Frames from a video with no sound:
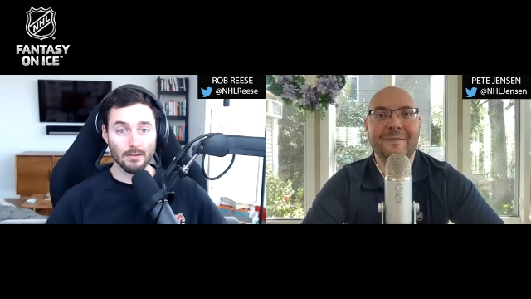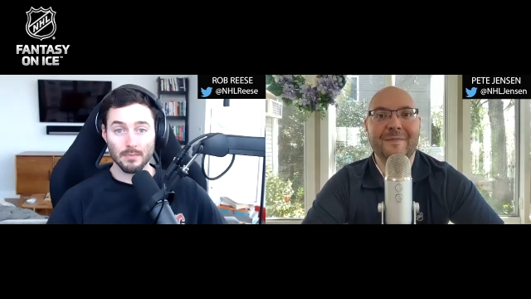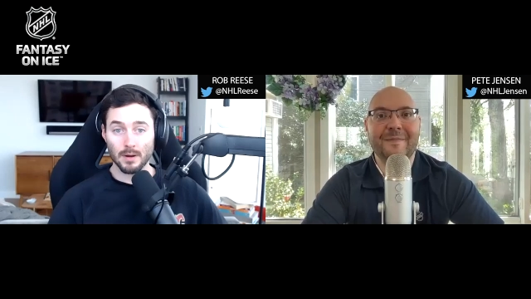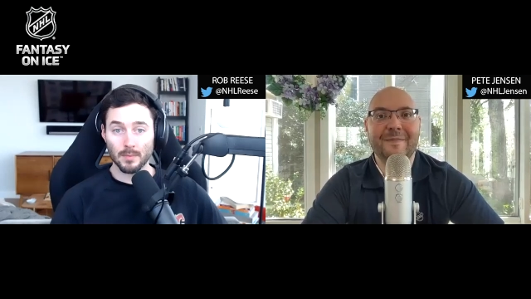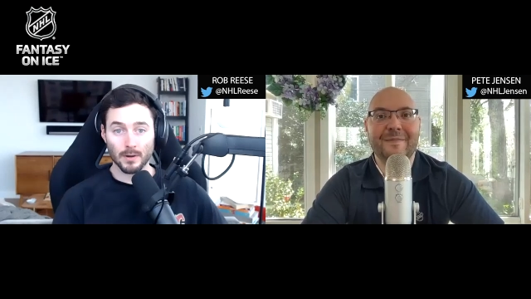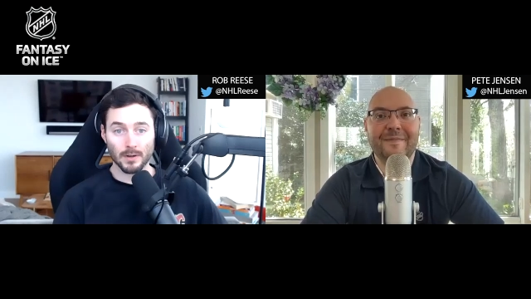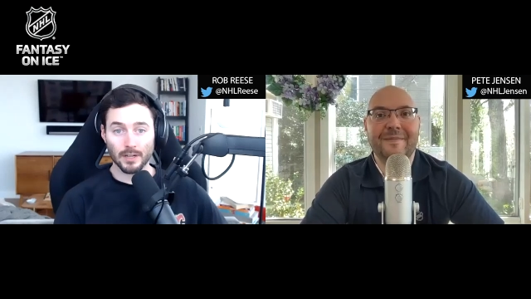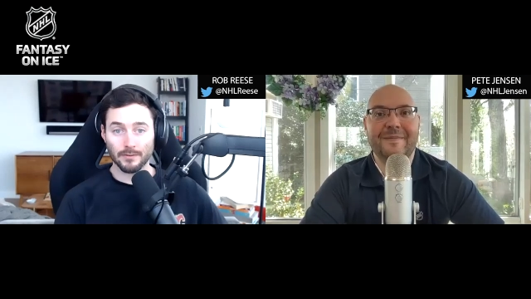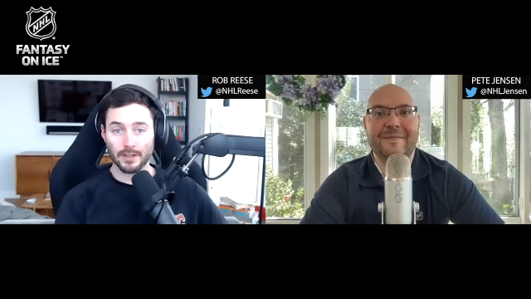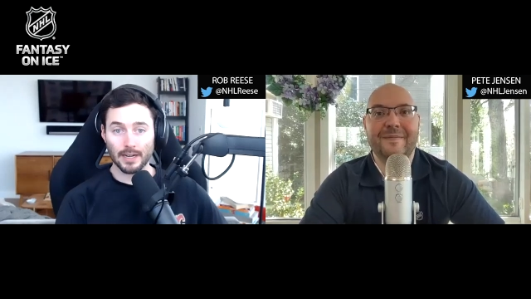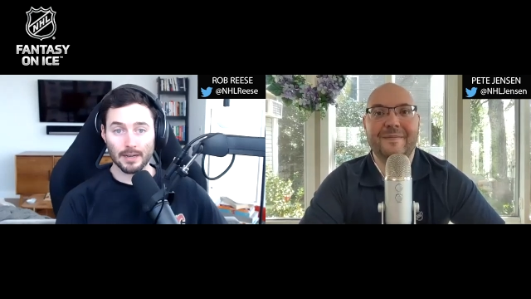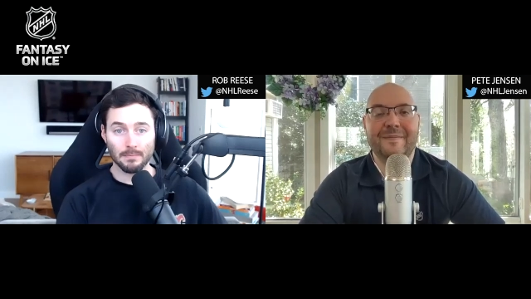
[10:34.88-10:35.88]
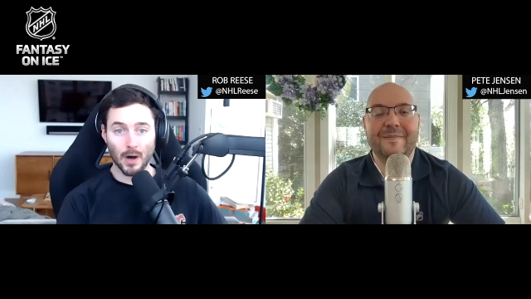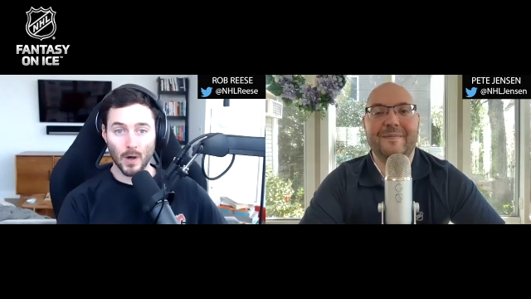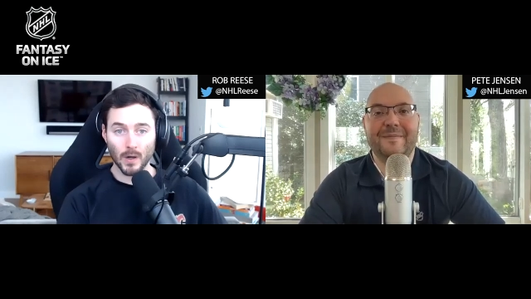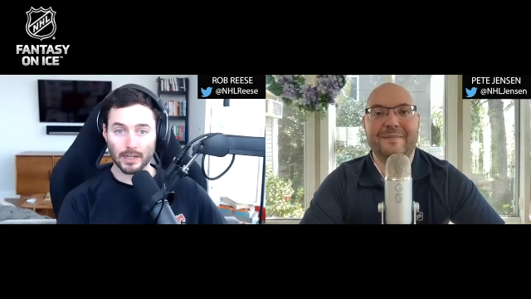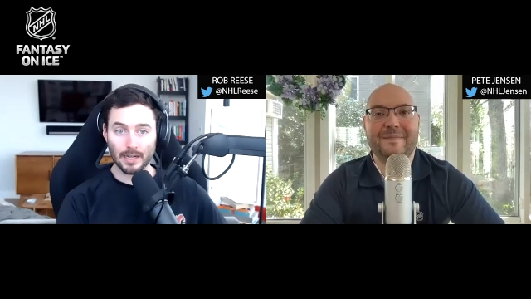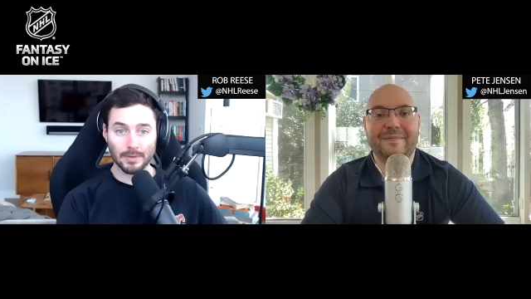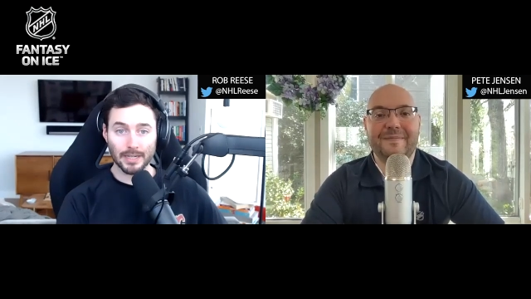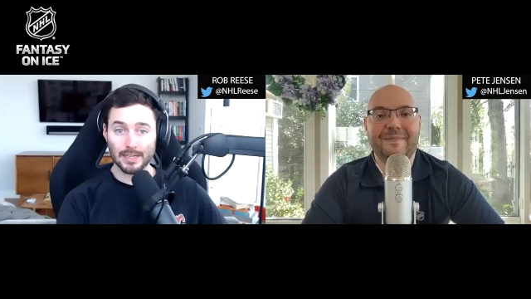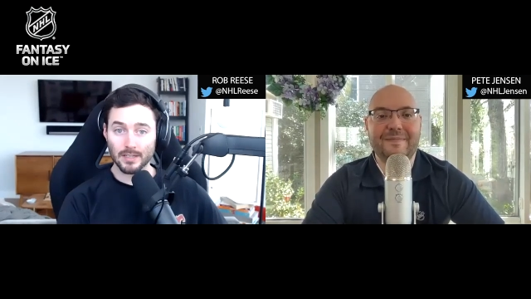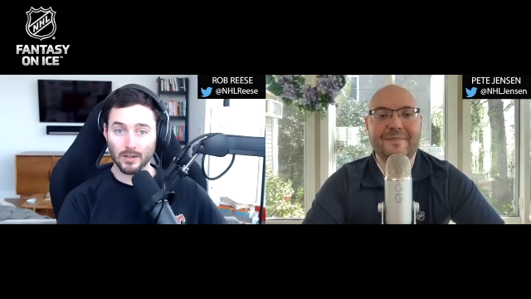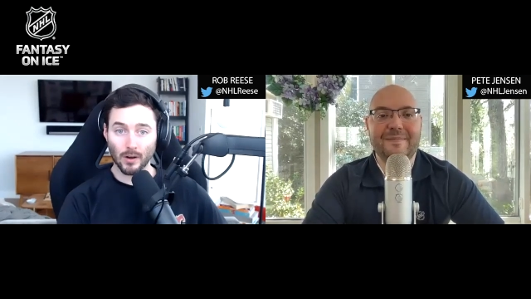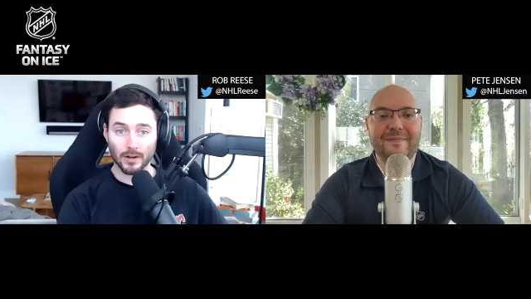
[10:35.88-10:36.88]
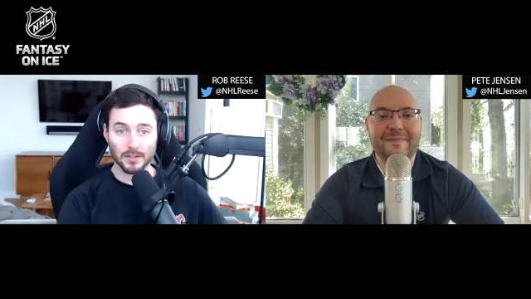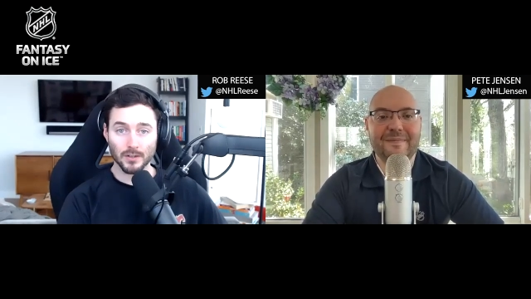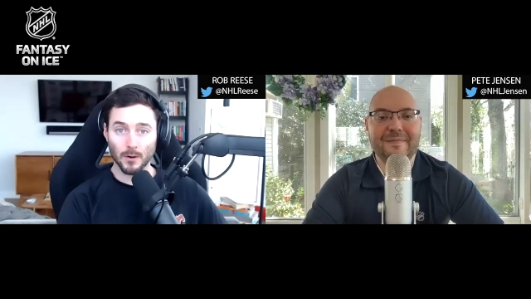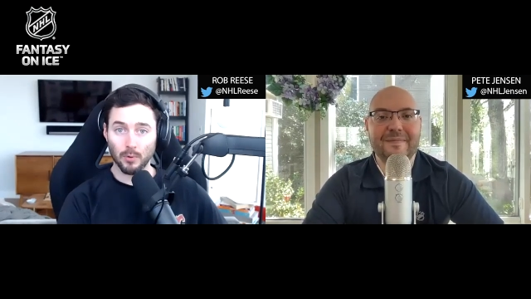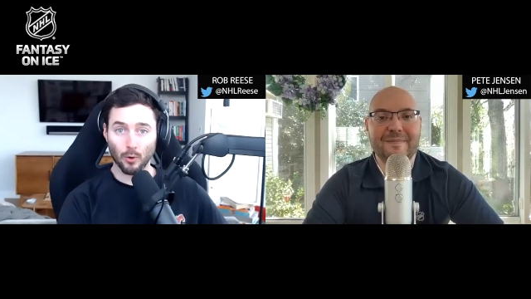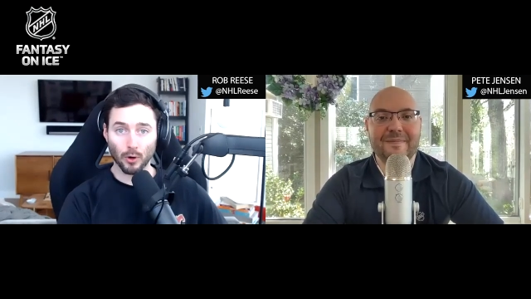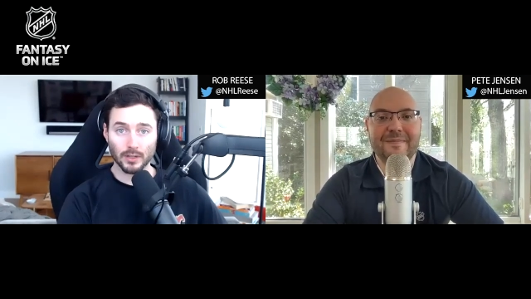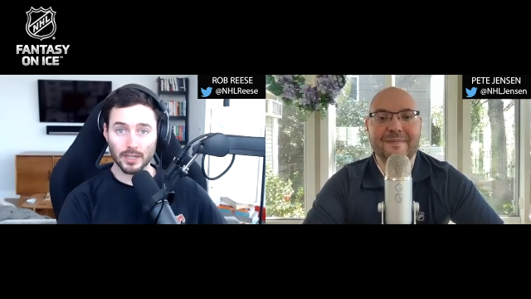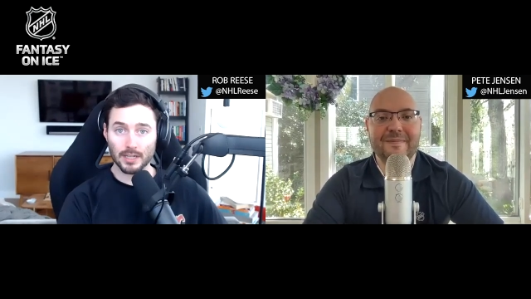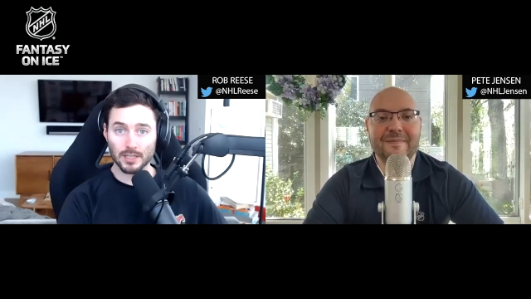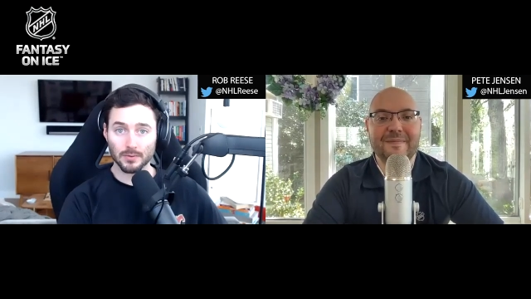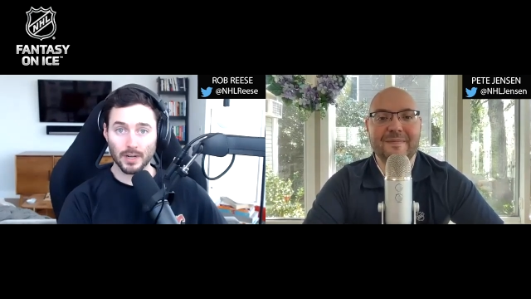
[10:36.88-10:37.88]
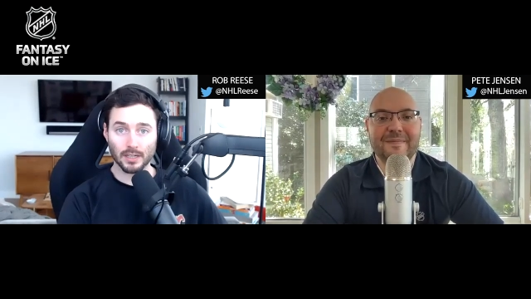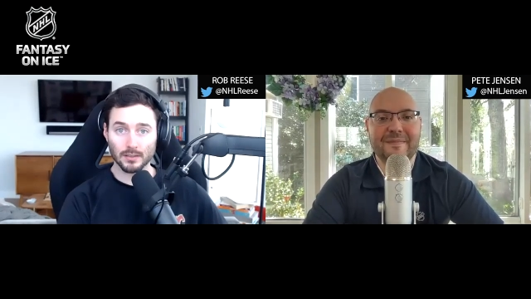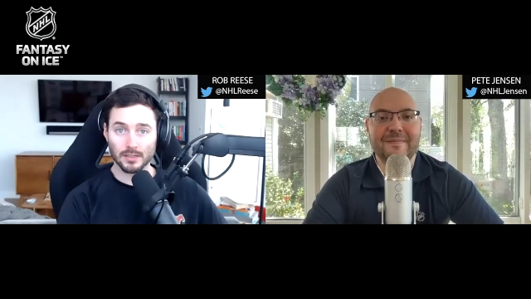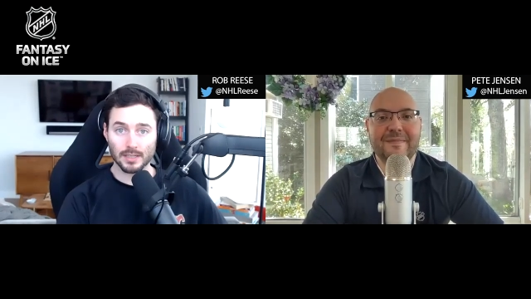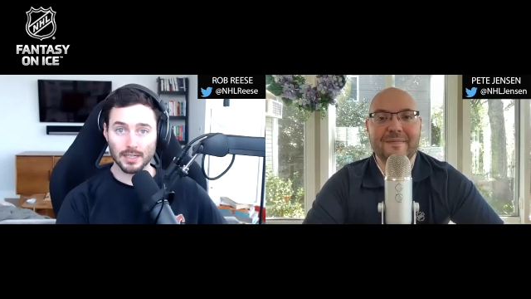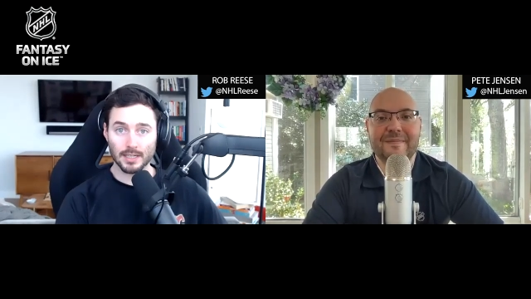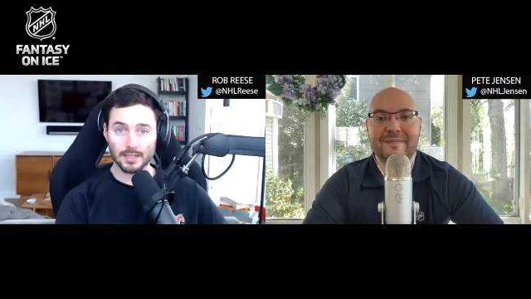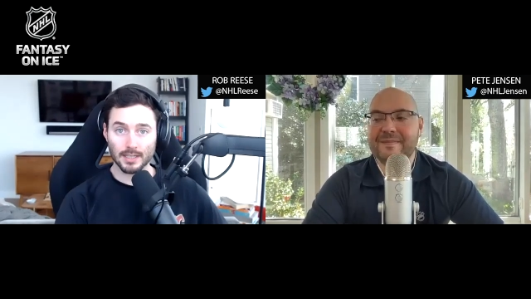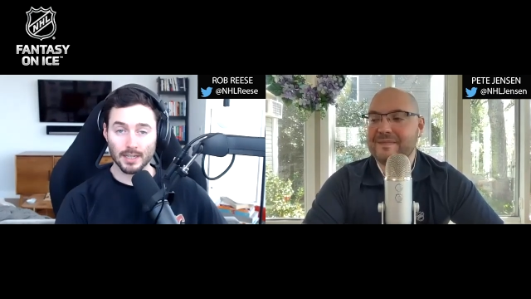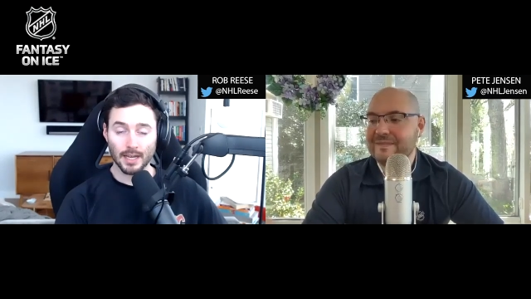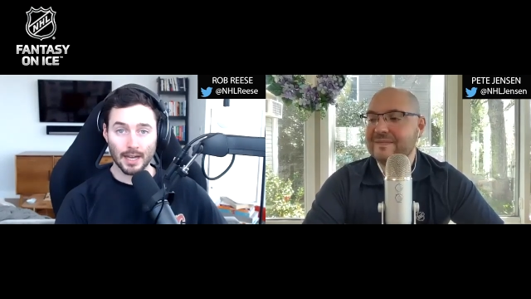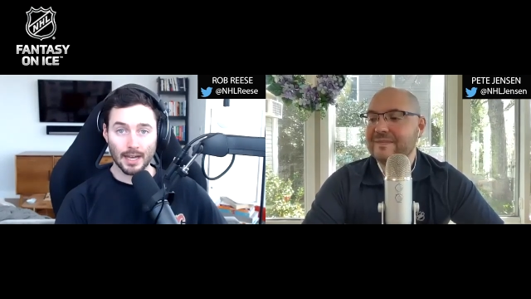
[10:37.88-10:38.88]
Speaker 1: I remember Evgeni Malkin. I mean, he started so poorly this regular season.